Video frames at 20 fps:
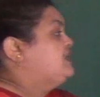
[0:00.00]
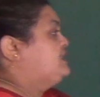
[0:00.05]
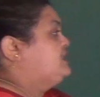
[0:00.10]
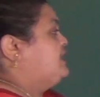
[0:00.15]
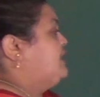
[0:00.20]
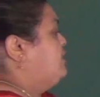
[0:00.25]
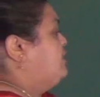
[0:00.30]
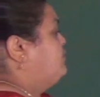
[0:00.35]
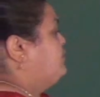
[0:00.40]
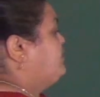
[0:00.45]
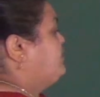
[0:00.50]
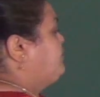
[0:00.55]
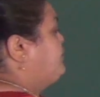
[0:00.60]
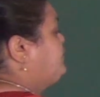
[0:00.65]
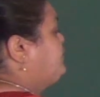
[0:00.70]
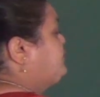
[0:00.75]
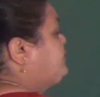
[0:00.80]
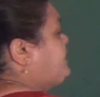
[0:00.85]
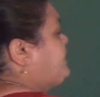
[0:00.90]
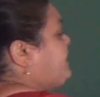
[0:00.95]
Now, if
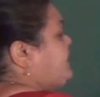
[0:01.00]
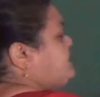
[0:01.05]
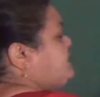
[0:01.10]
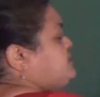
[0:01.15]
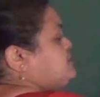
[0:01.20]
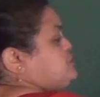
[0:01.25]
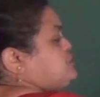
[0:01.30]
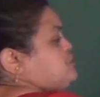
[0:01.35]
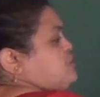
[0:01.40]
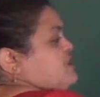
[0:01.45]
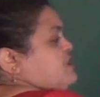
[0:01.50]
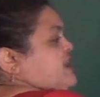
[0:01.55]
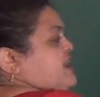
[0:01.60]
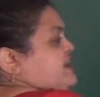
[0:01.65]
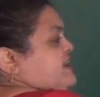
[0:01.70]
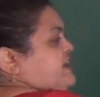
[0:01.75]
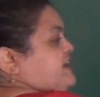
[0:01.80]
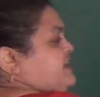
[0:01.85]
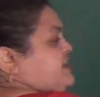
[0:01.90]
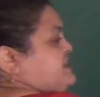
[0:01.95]
you take solar
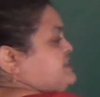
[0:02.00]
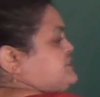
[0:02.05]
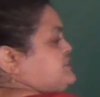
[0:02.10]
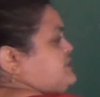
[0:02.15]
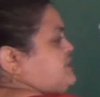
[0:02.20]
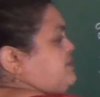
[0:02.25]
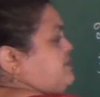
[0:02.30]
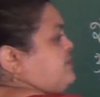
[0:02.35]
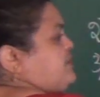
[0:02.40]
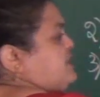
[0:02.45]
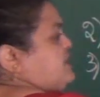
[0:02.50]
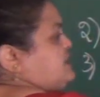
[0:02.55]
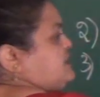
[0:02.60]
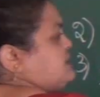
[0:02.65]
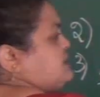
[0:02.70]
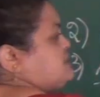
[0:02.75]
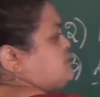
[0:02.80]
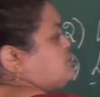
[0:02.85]
radiation, the